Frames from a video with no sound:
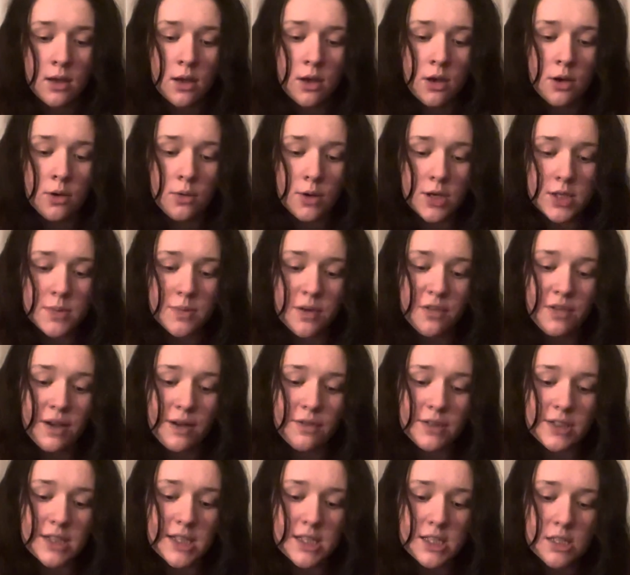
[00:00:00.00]
What is my
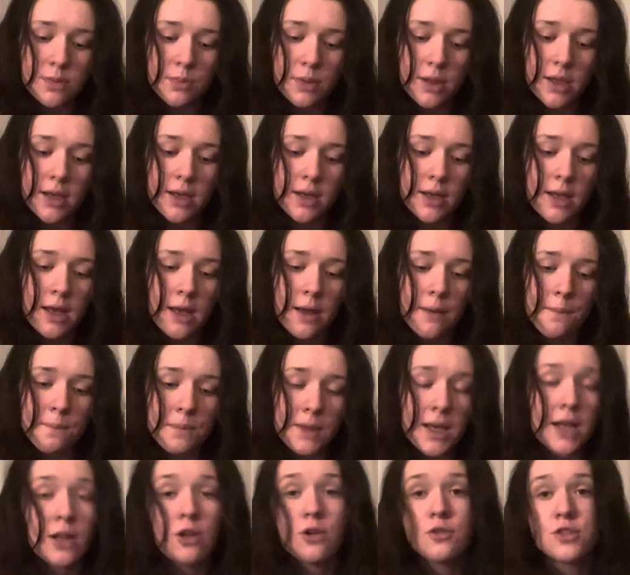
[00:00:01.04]
favourite discipline?
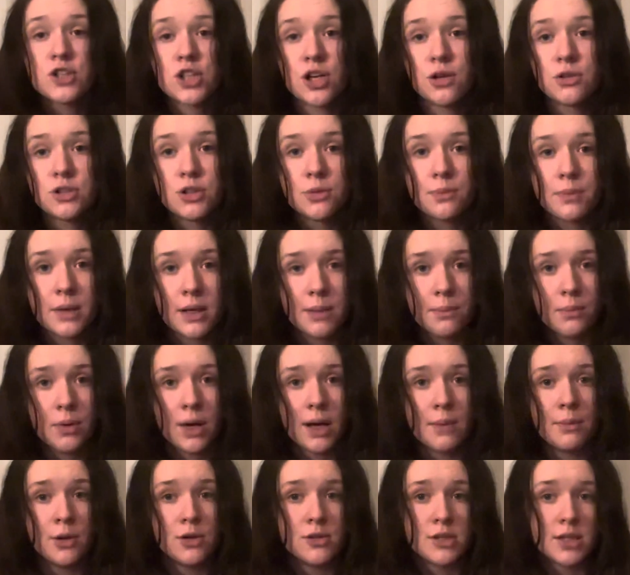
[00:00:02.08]
I love show jumping, but
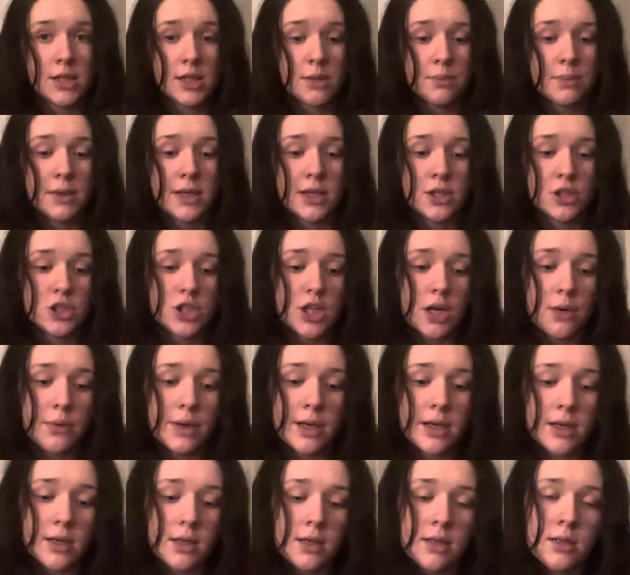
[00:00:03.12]
I mostly compete in
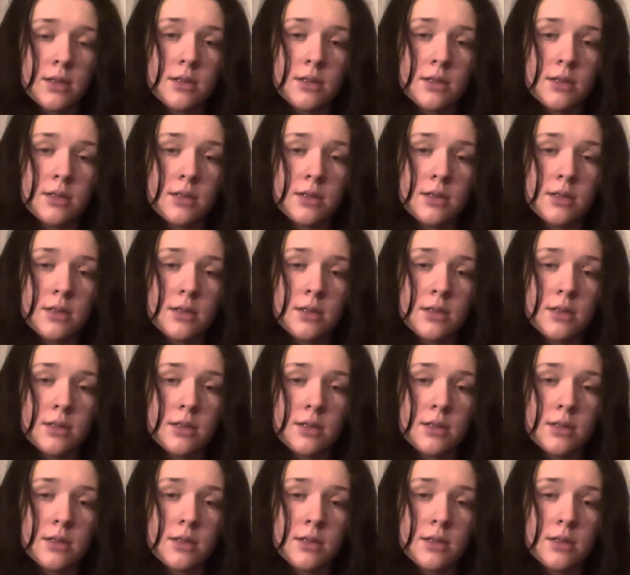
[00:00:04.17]
showing.